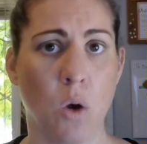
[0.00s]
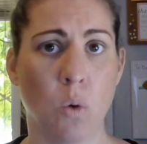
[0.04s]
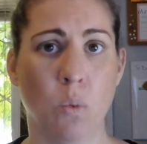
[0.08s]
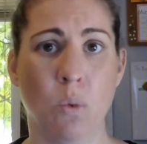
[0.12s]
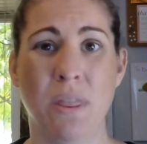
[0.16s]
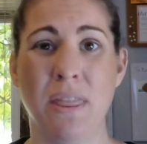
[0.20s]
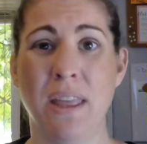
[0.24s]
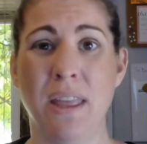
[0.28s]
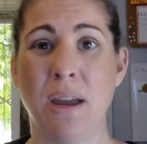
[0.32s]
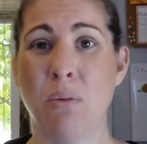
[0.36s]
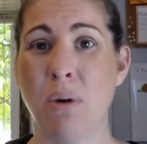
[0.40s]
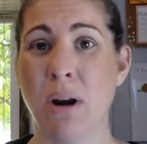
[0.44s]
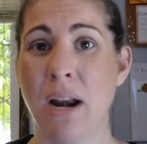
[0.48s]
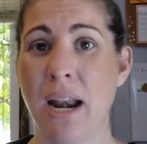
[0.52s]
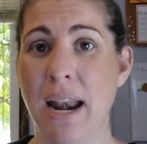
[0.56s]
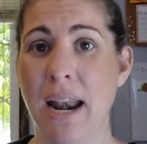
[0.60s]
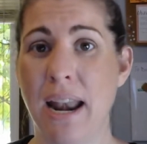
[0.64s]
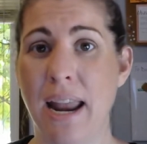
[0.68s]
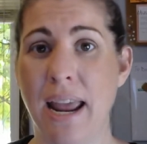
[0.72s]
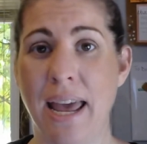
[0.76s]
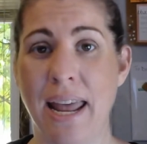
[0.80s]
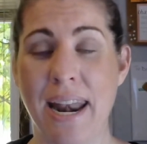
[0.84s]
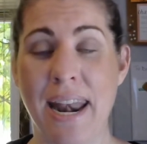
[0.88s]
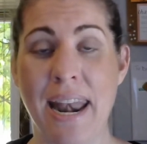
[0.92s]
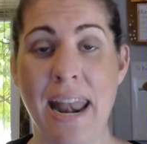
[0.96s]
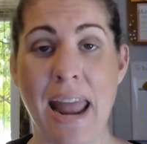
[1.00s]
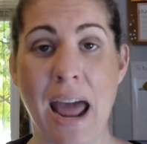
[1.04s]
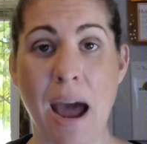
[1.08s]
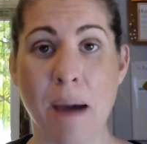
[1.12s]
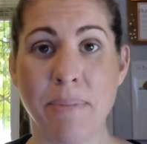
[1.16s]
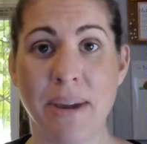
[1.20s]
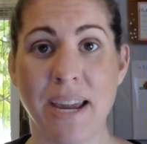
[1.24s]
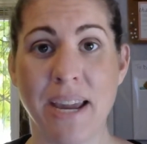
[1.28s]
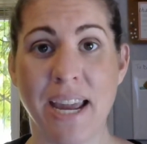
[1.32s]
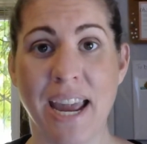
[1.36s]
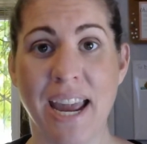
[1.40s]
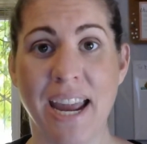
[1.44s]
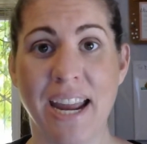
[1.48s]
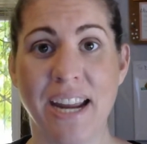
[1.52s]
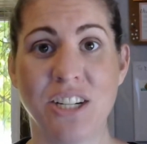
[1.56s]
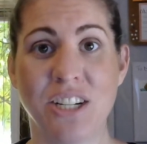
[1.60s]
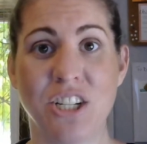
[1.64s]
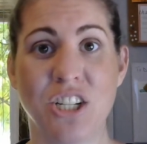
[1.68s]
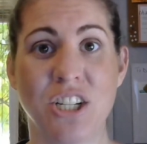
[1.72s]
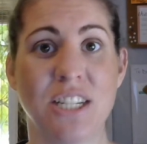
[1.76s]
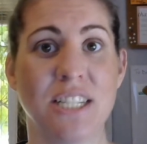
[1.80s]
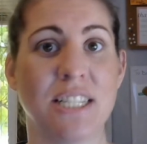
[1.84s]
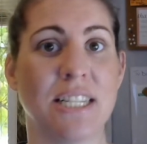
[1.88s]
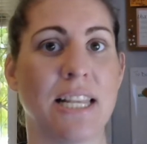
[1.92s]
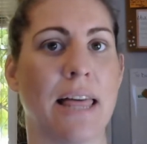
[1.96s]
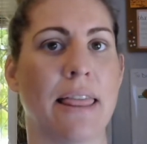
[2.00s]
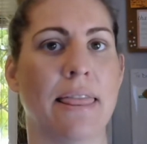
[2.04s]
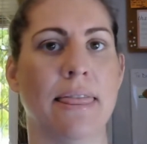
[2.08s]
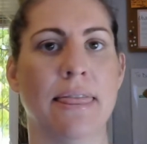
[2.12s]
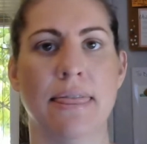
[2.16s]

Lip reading: When they were at napping ages,